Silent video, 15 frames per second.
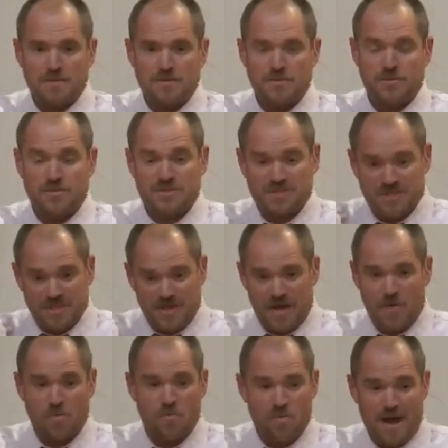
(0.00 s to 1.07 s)
you can see
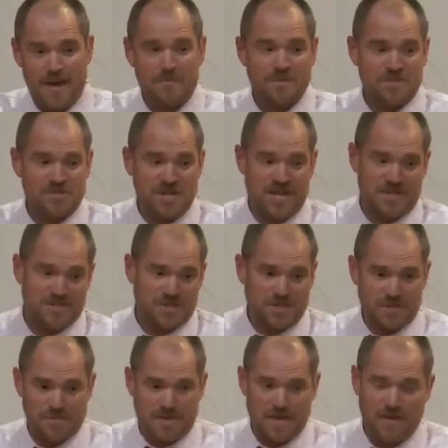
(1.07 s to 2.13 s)
how rapid change can
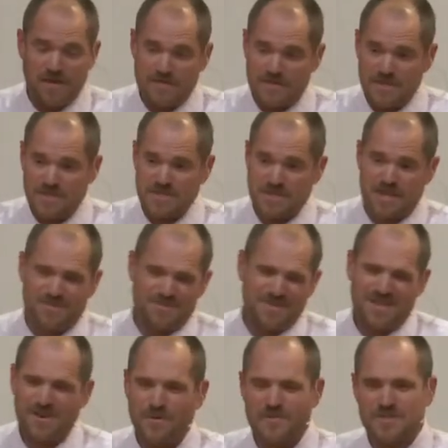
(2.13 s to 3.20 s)
come in. I'll give an example.
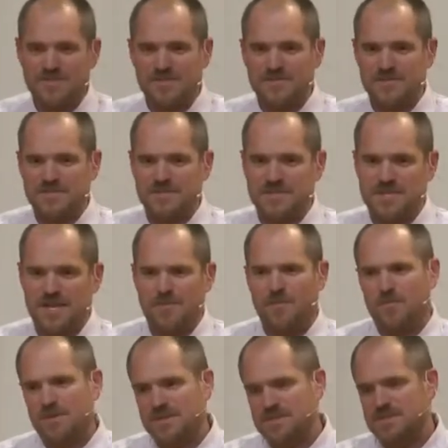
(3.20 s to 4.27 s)
I don't know if I should give this example
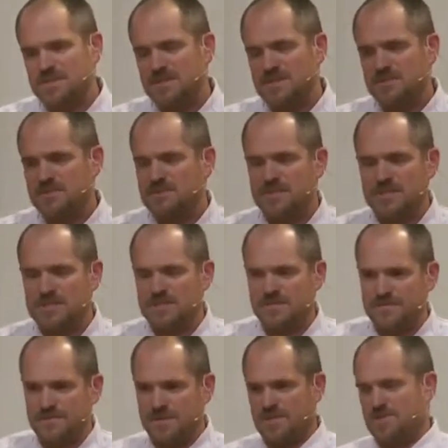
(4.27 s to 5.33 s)
because these are
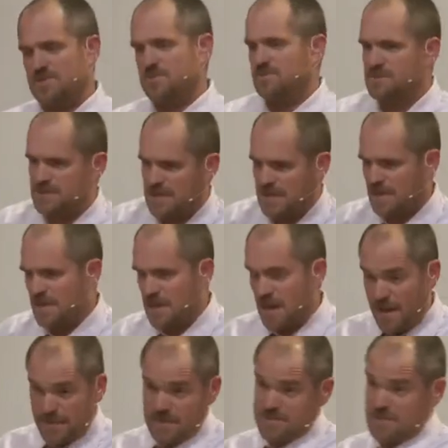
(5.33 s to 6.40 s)
sensitive issues, and I,
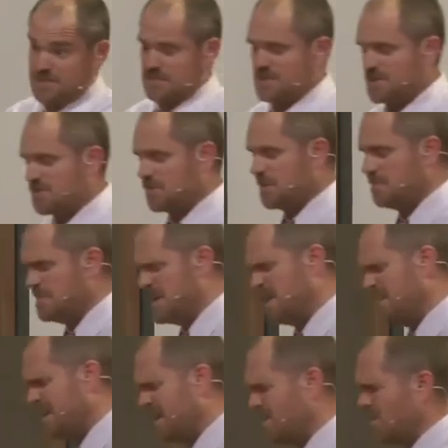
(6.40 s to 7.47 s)
am going to touch on the issue in a minute.
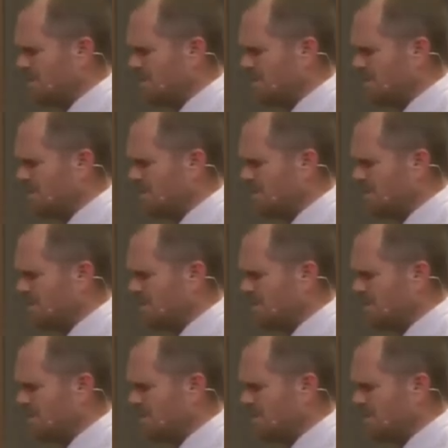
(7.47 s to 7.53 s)
But I don't want